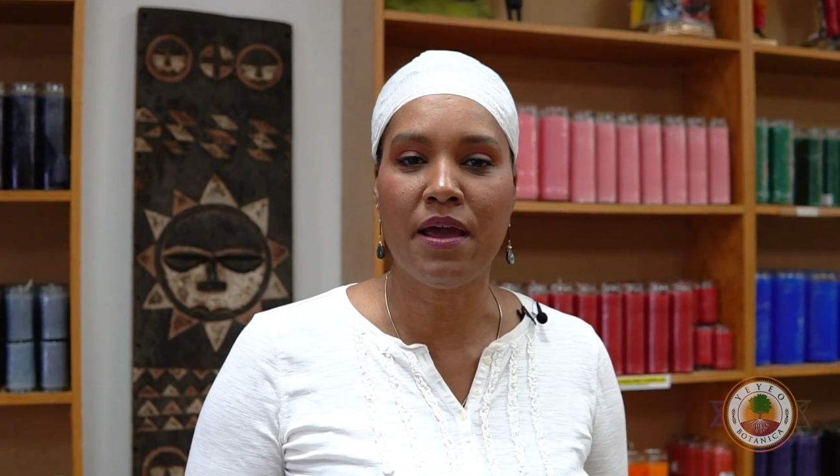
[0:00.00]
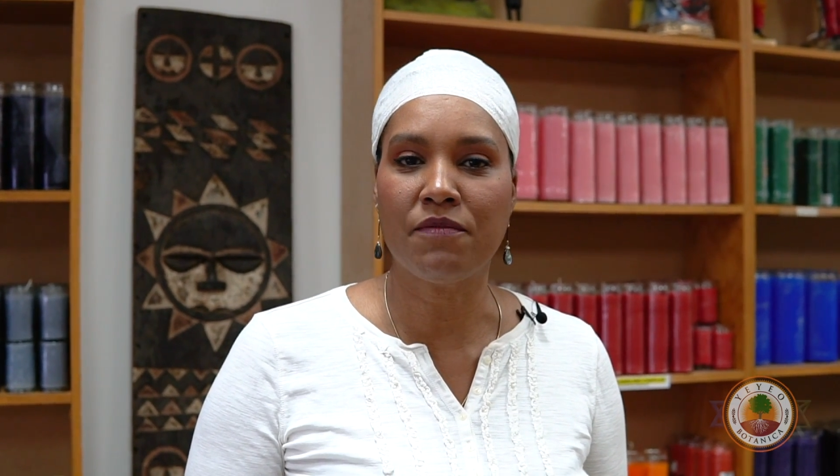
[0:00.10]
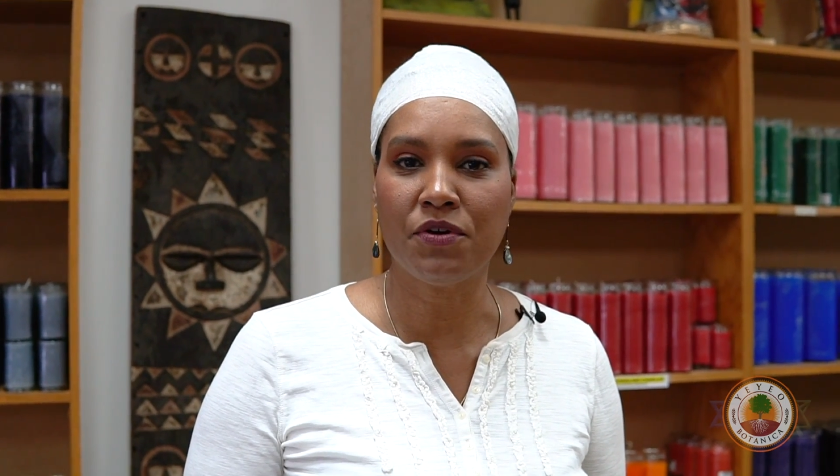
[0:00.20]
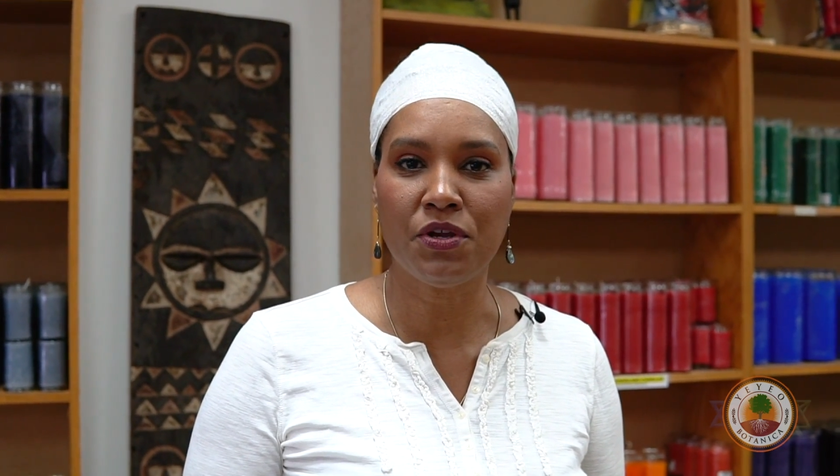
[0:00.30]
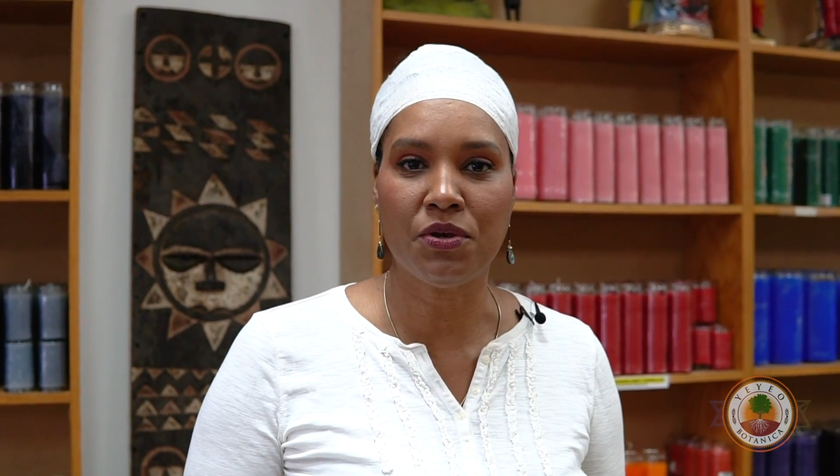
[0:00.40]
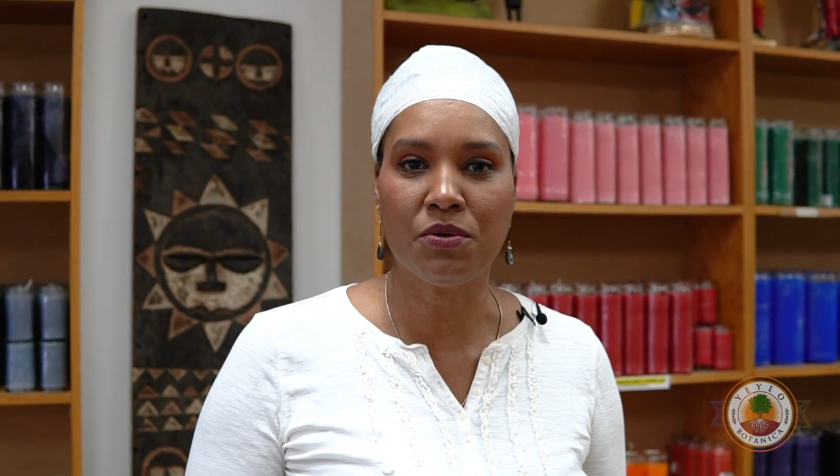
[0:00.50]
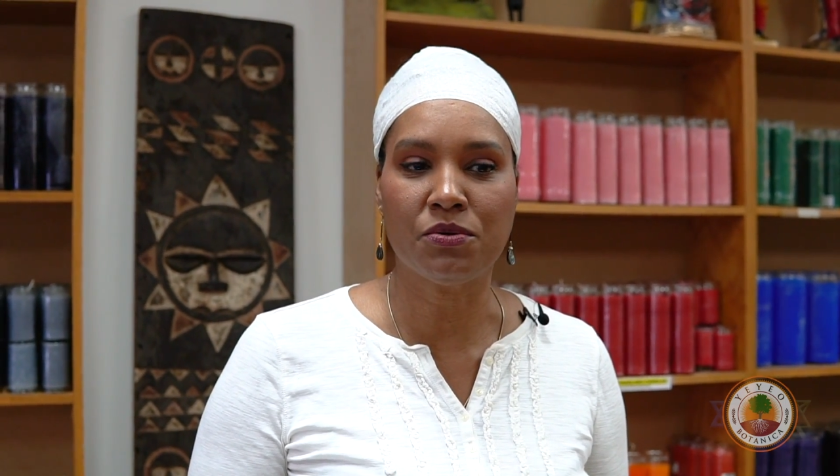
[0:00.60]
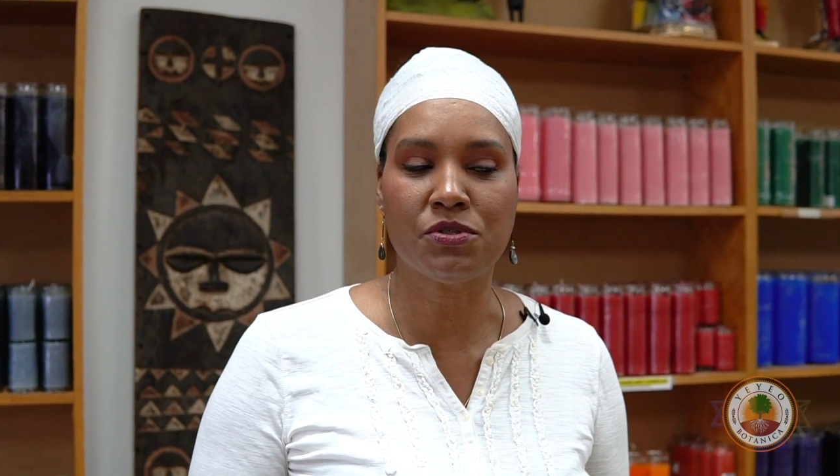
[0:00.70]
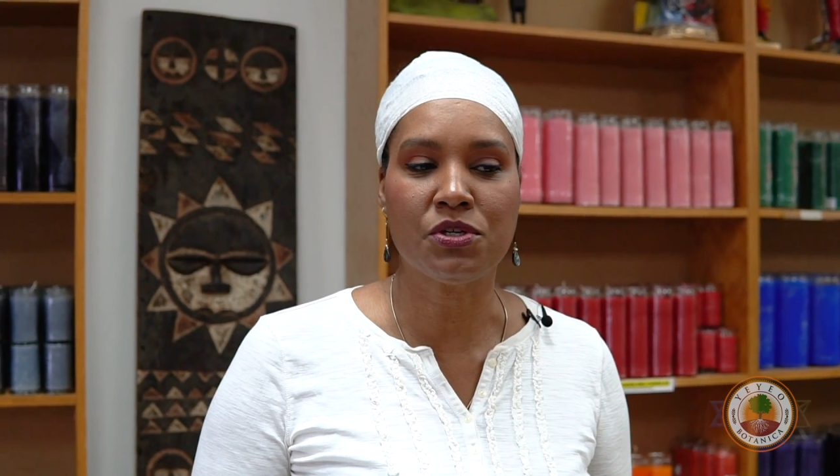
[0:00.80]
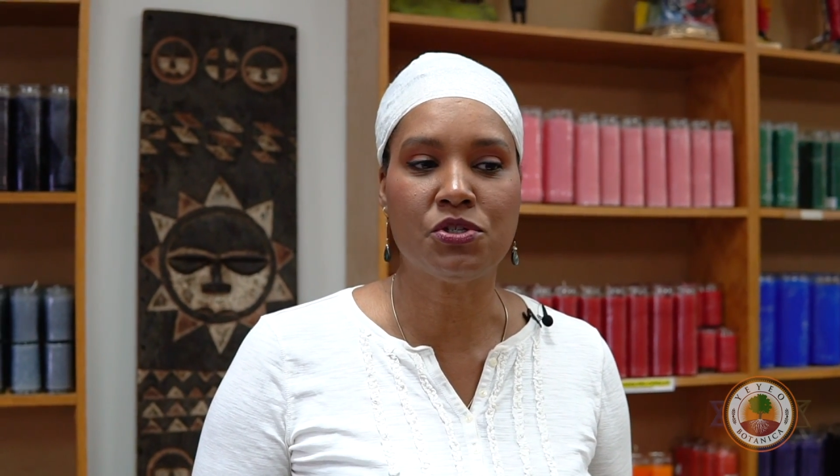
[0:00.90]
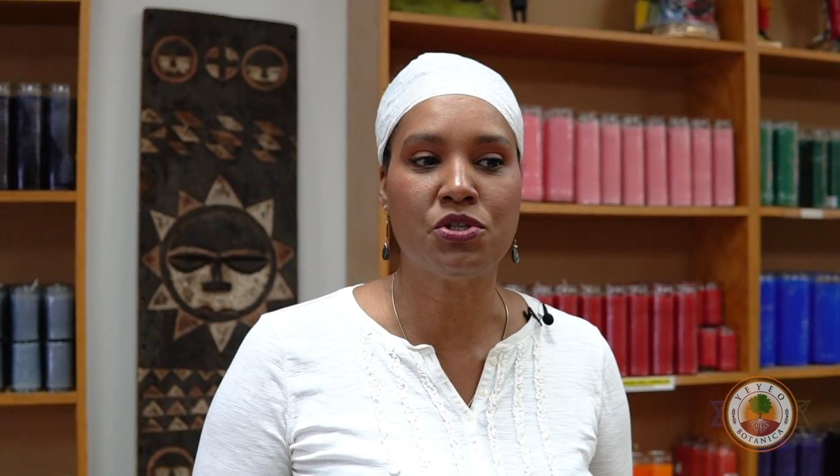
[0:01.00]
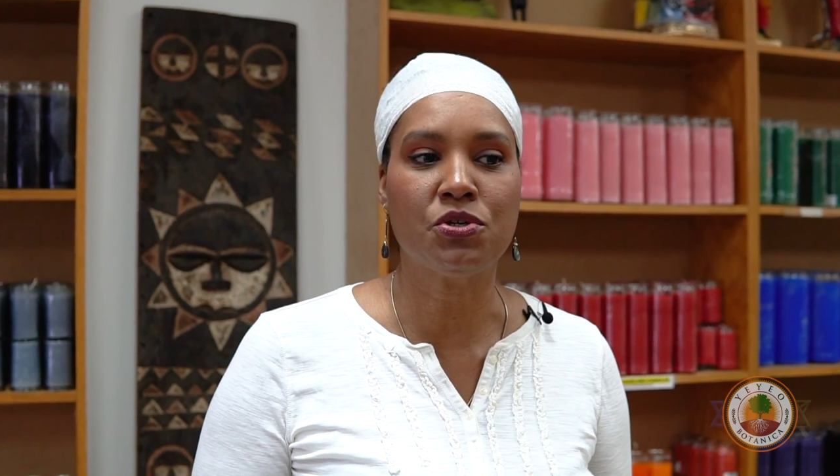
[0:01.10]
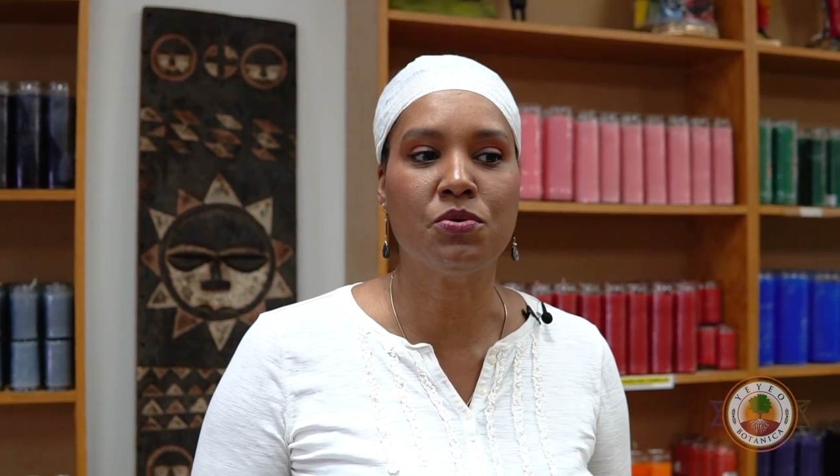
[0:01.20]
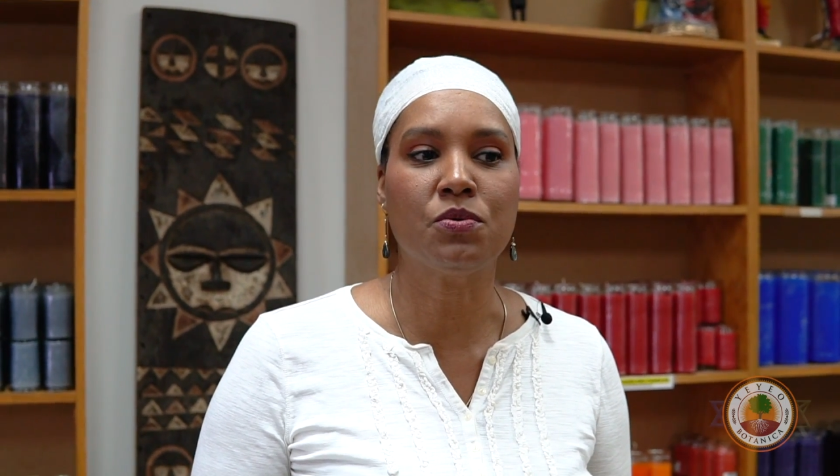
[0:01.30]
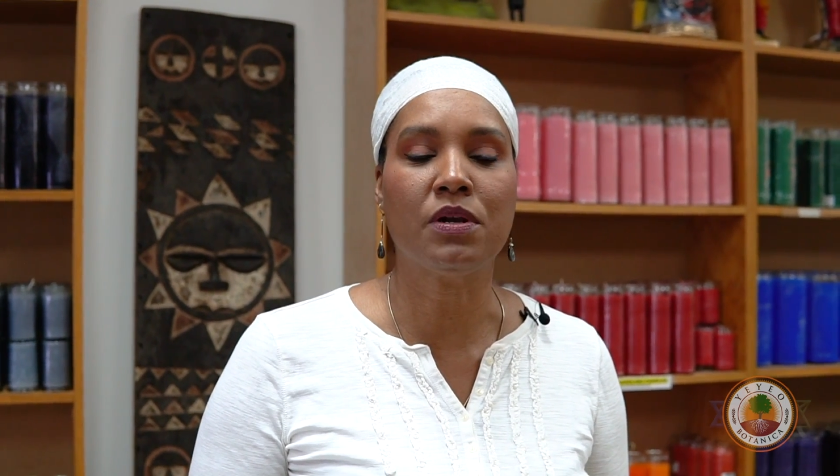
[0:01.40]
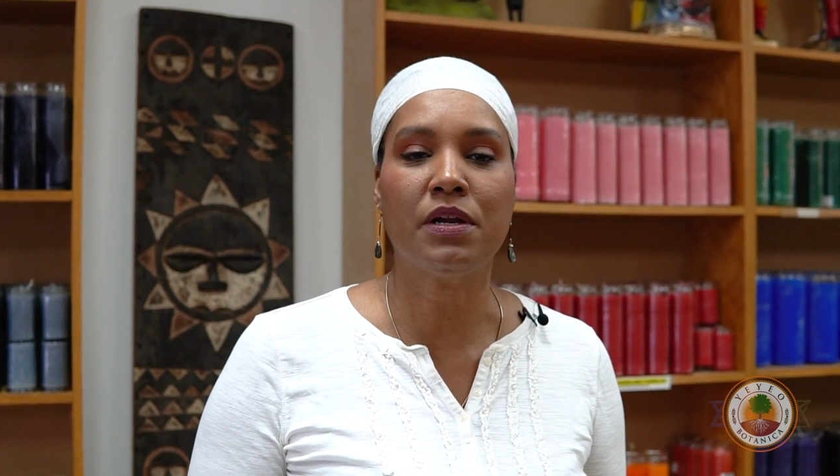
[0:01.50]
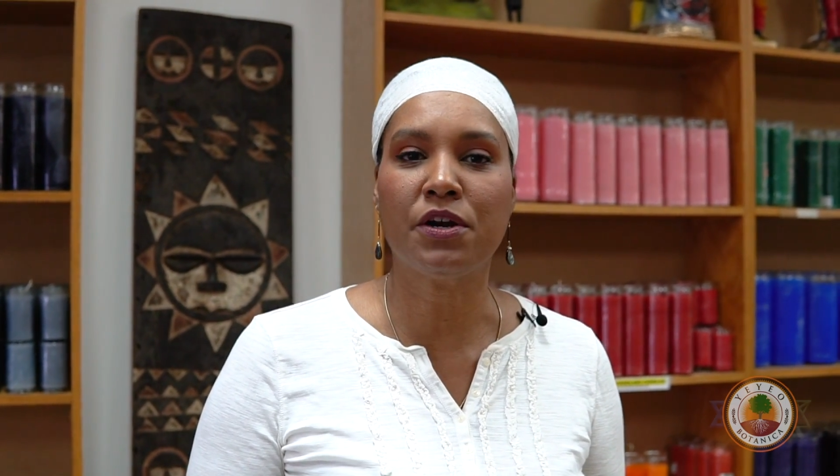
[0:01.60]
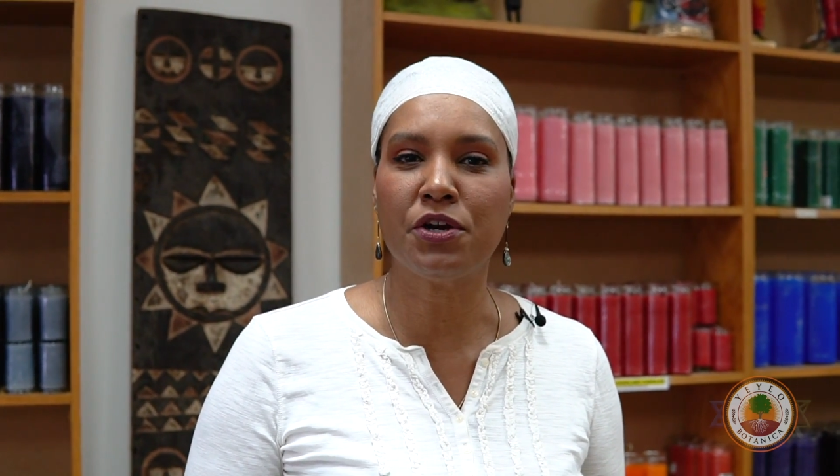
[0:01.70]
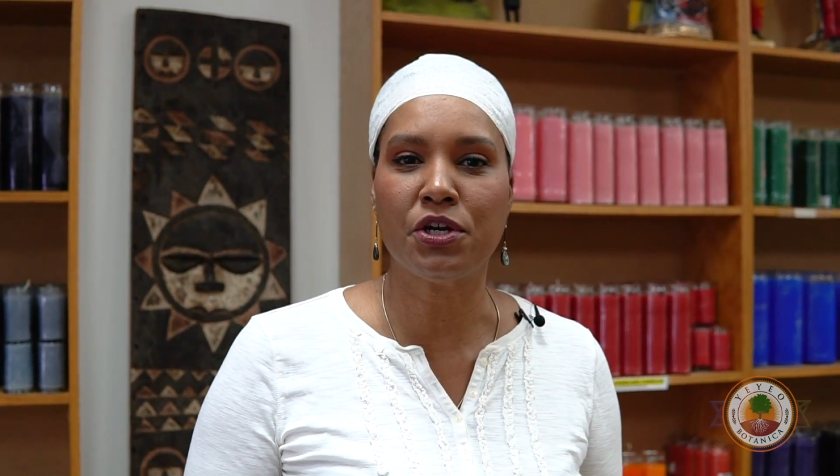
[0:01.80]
ever use to clear